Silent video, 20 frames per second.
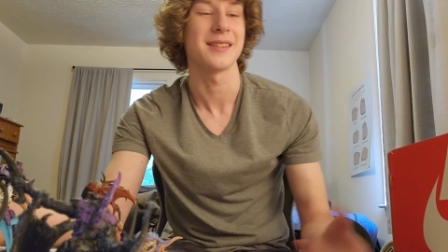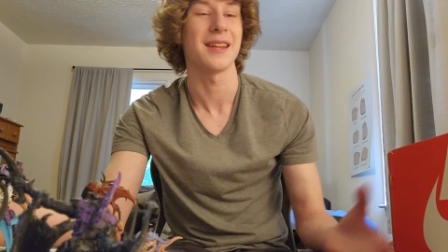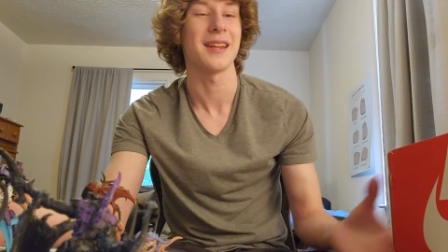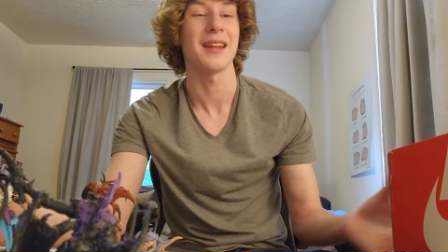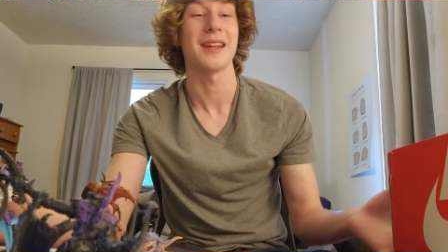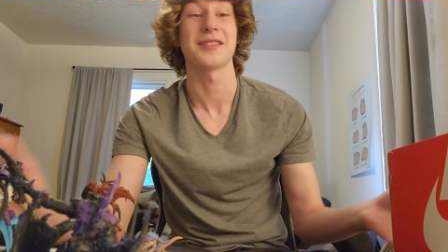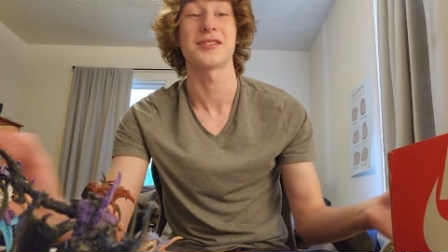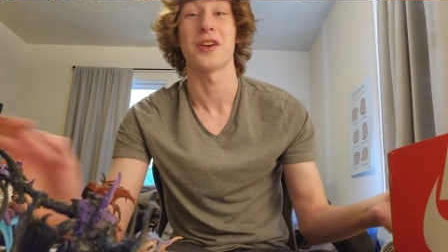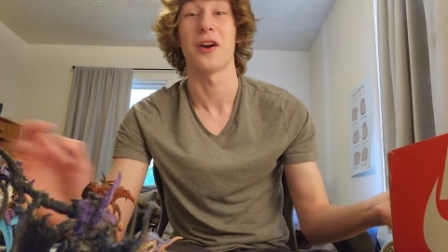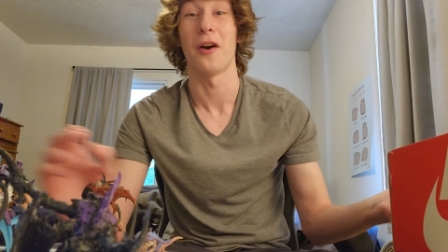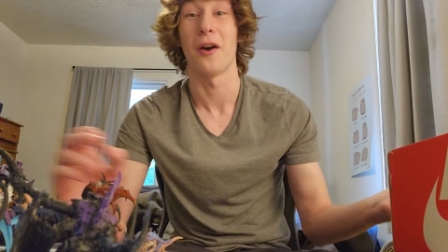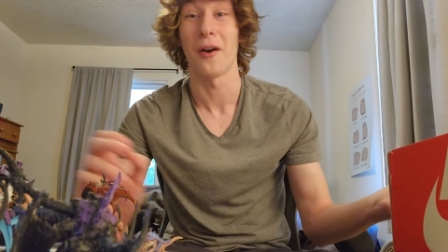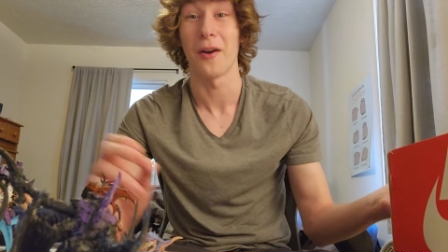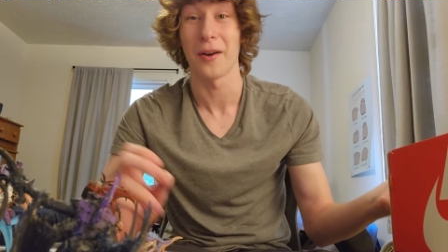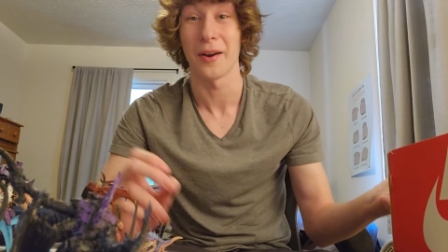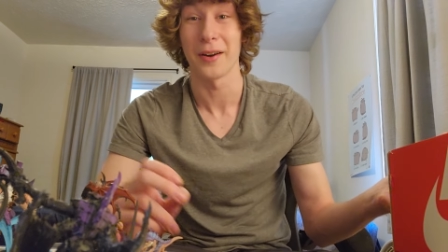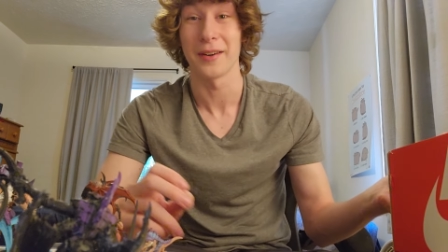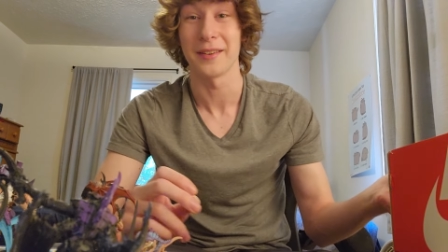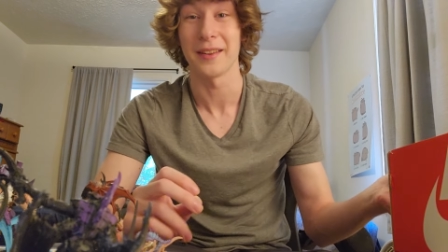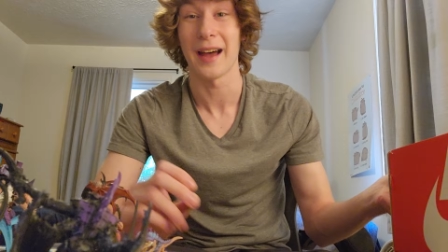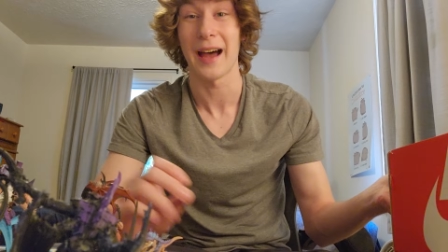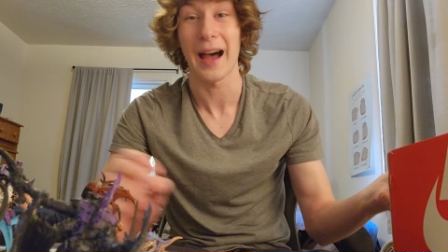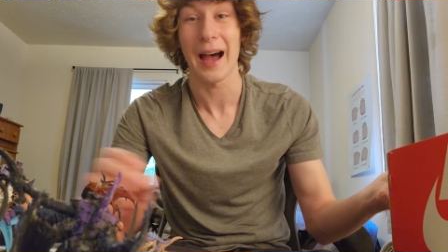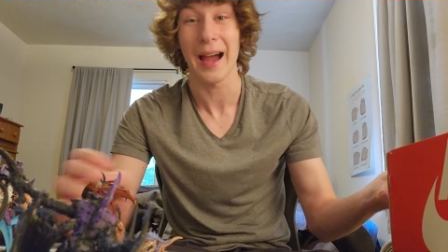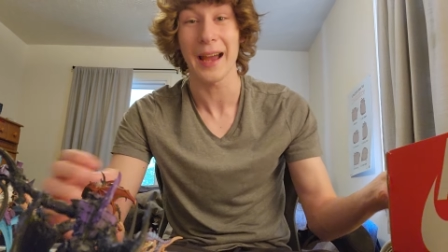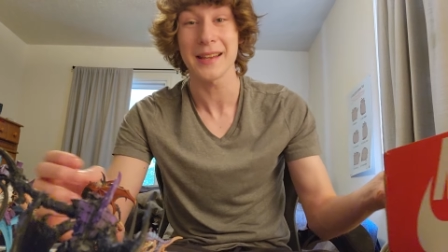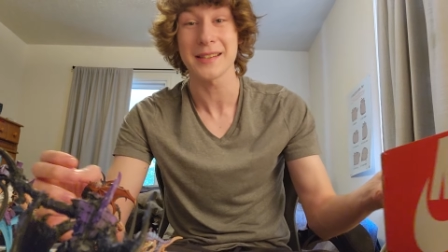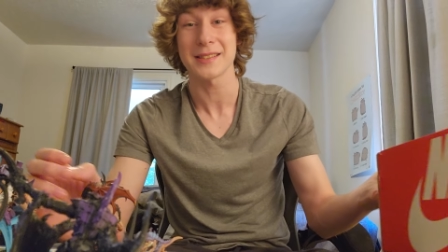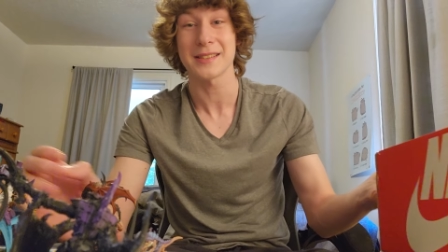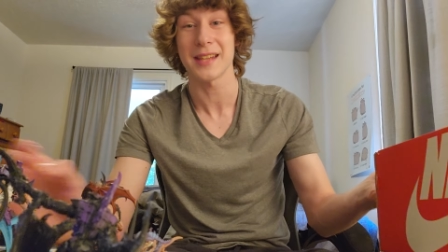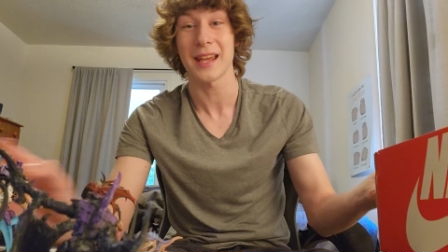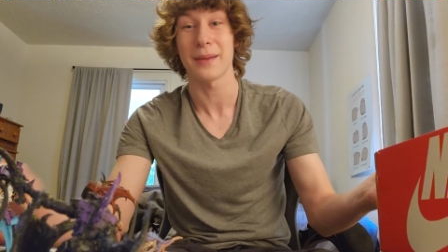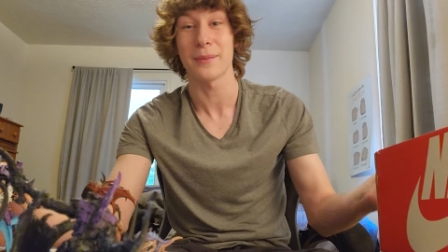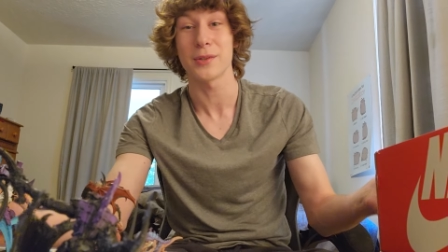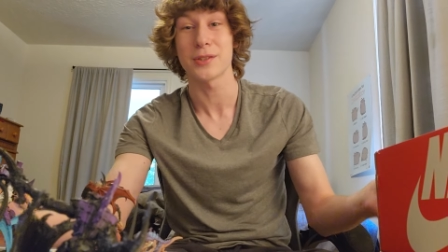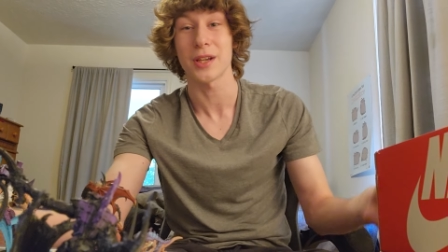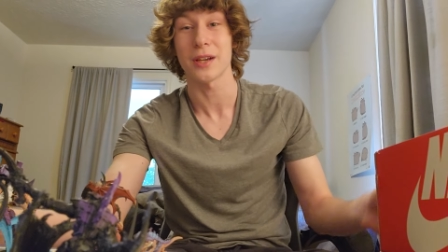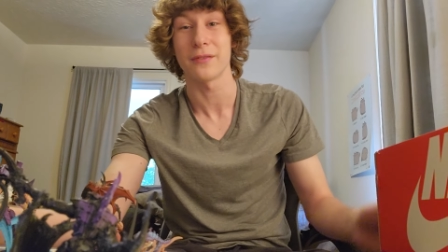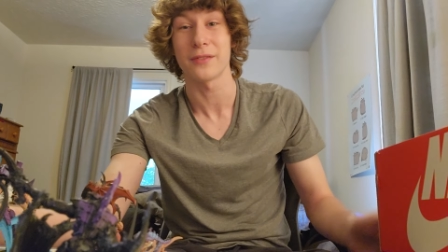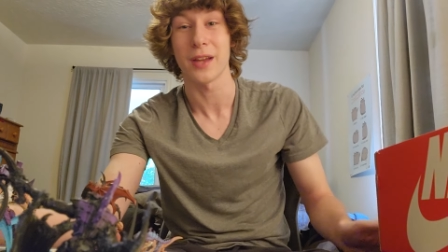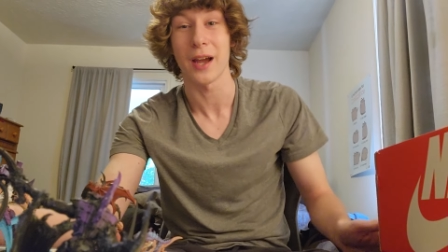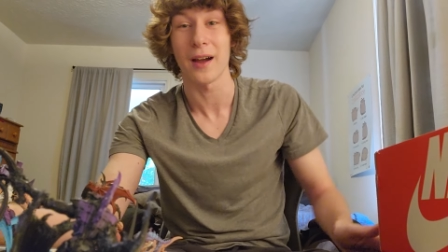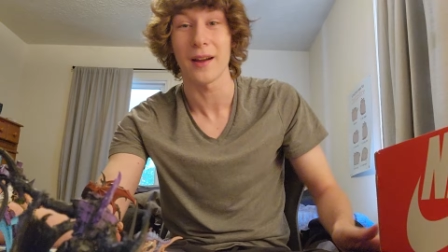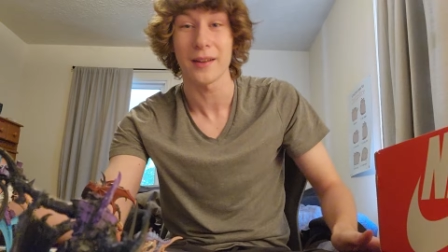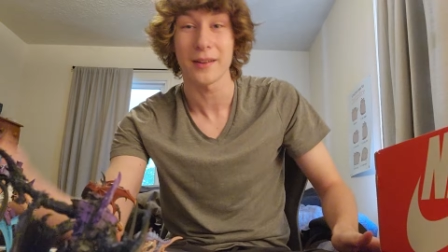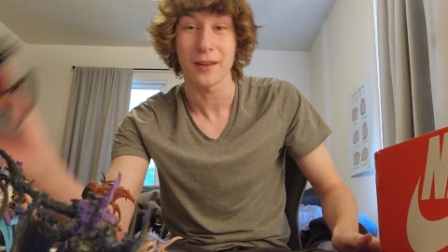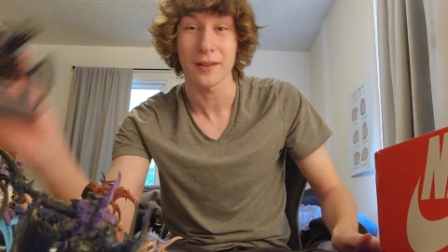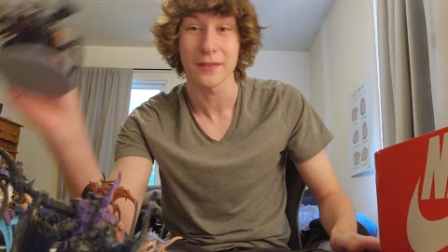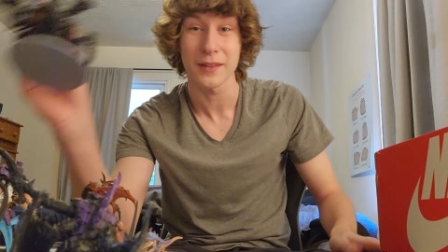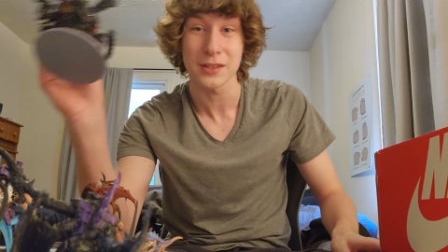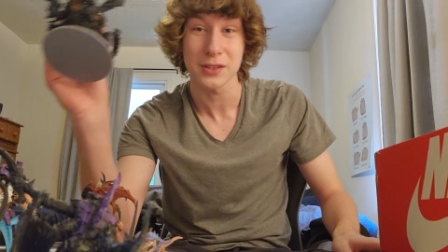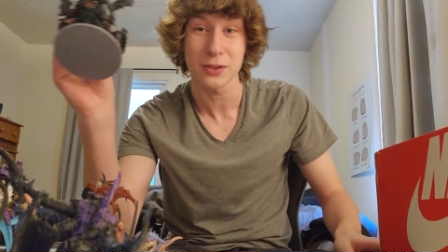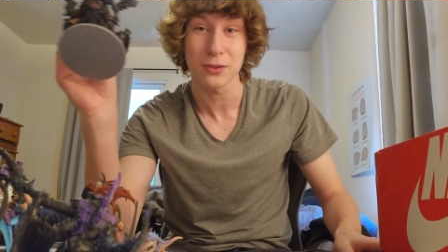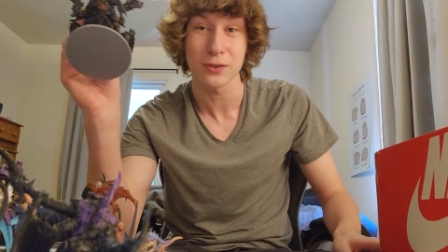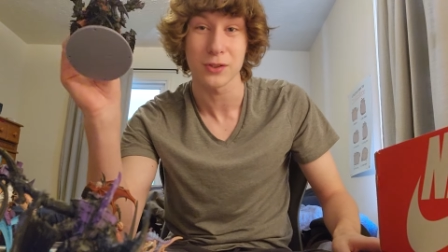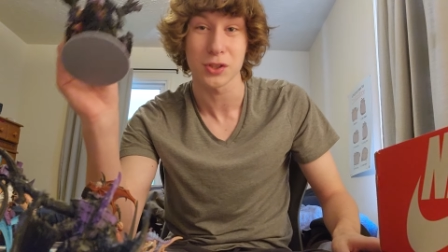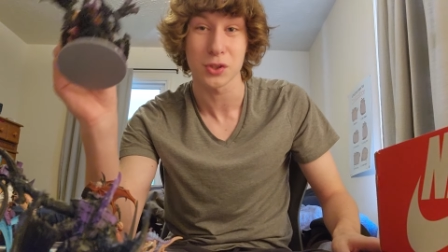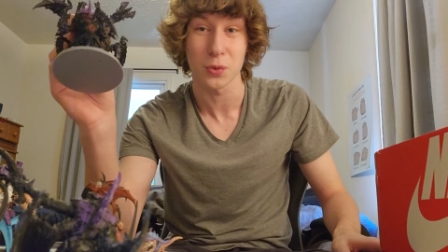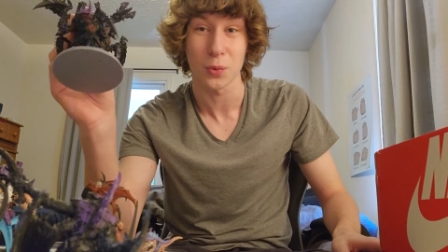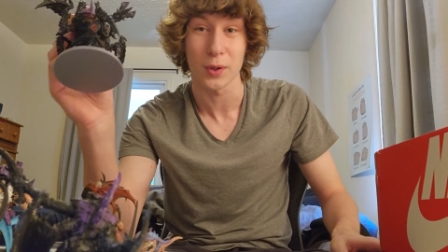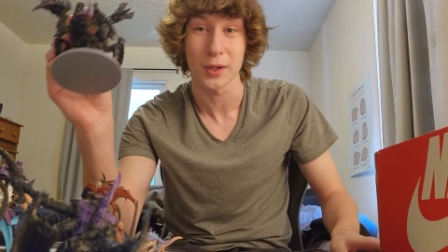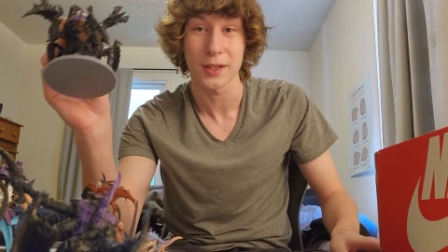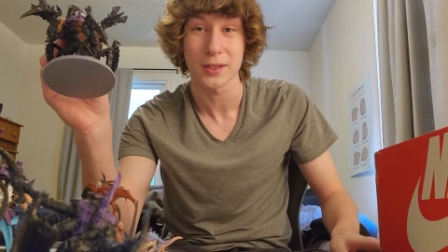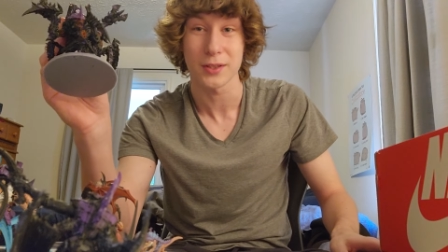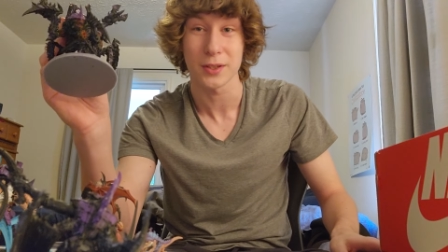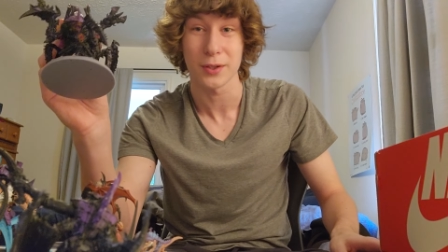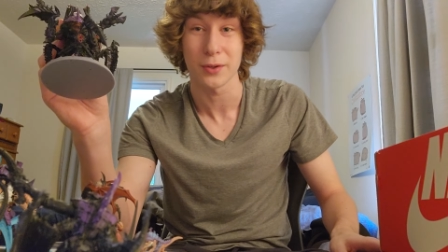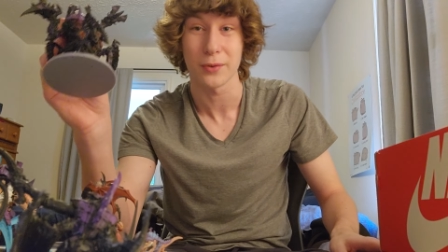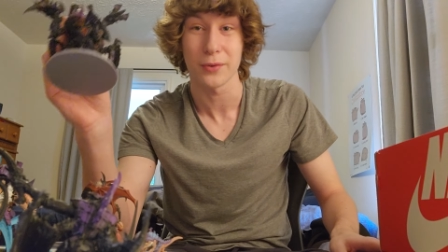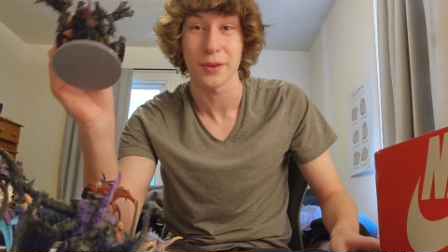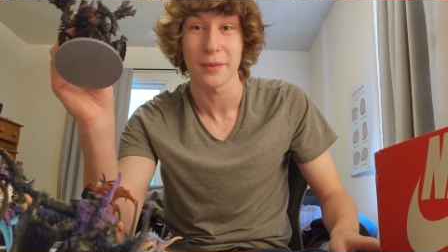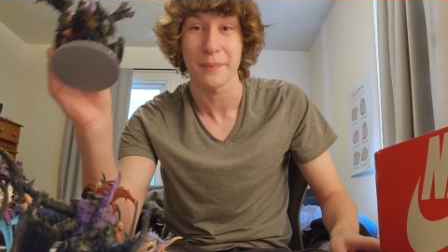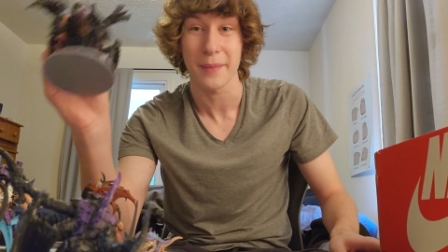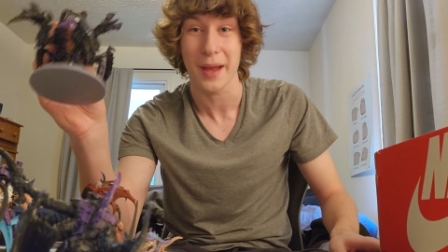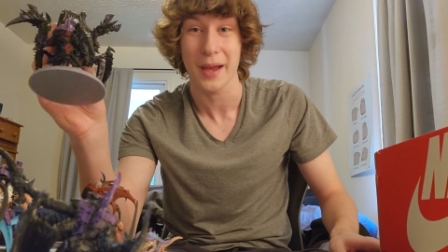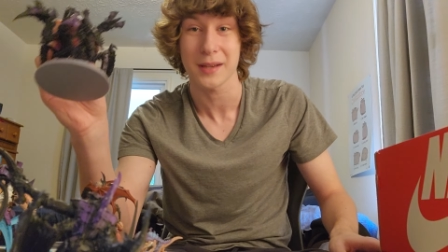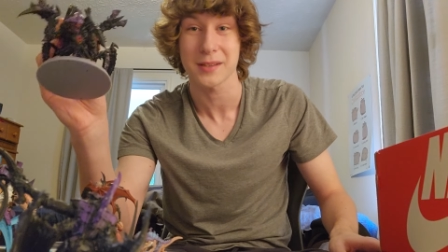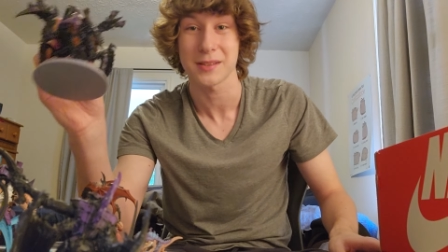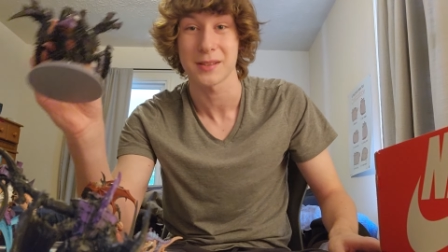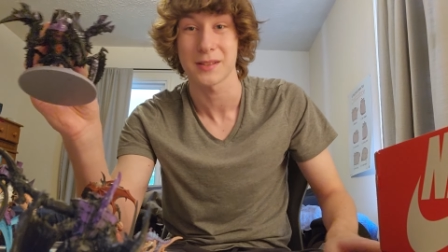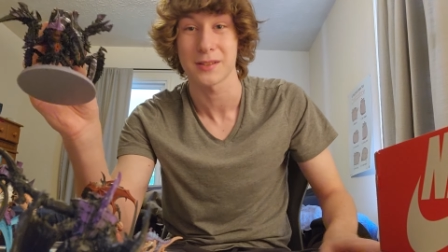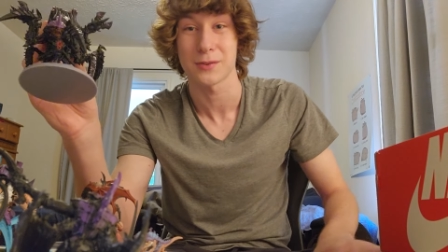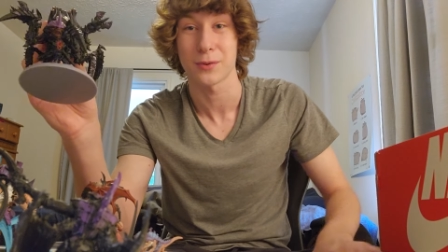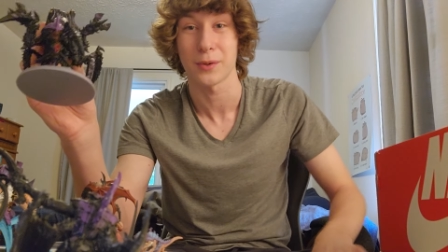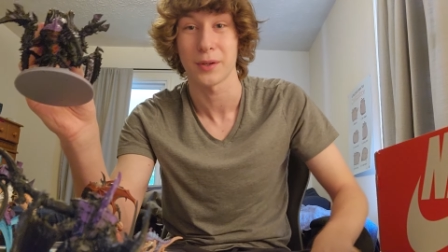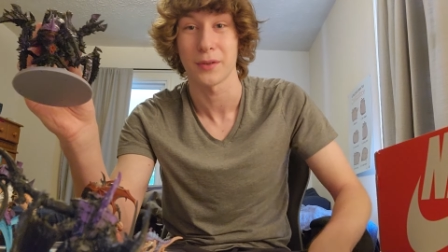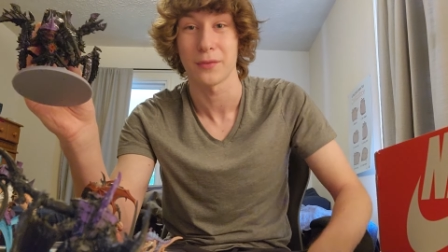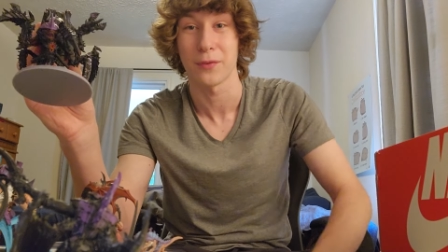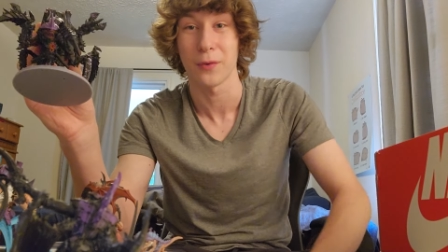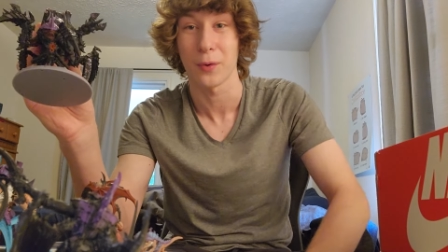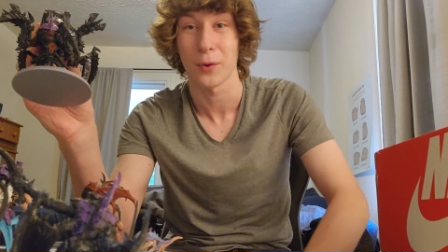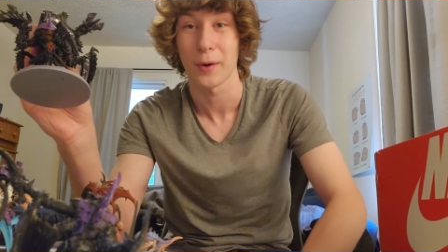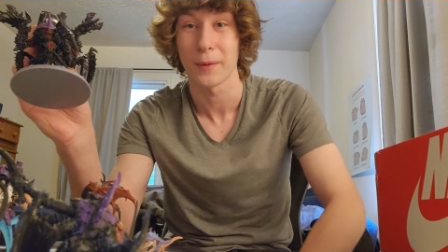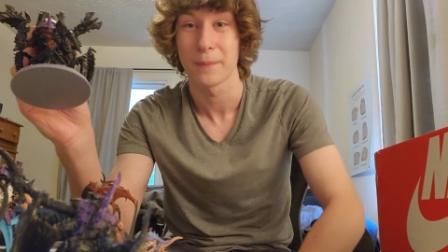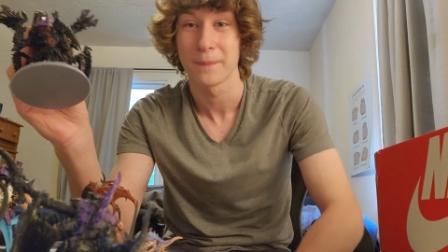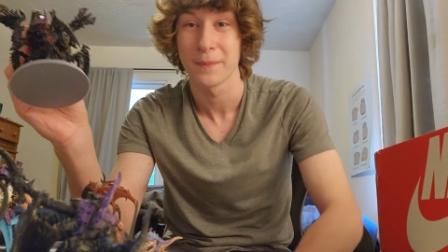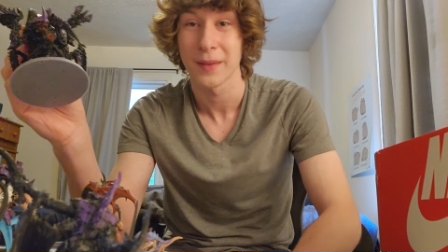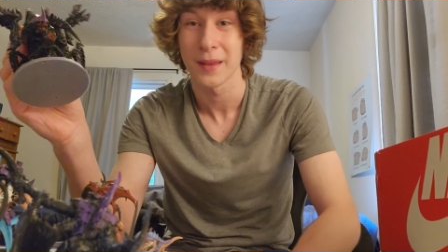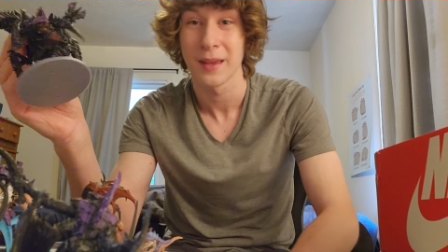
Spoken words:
It hits hard. The highest damage I've gotten on this dude is 22. The max is 24.